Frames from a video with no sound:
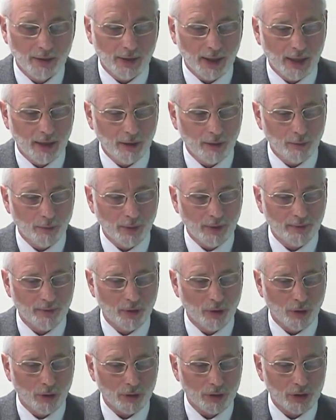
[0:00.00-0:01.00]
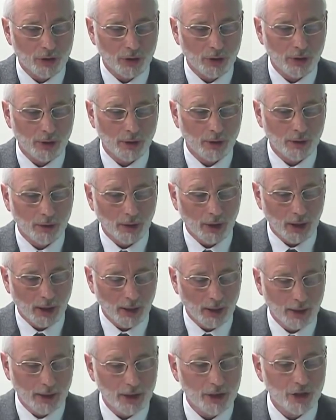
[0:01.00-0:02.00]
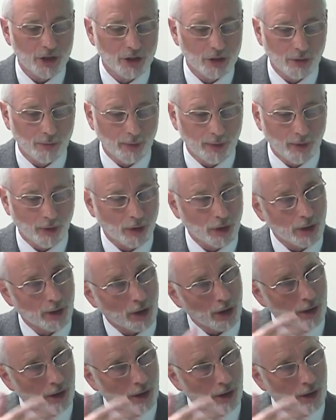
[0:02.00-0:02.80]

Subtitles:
then we've got a list, we've got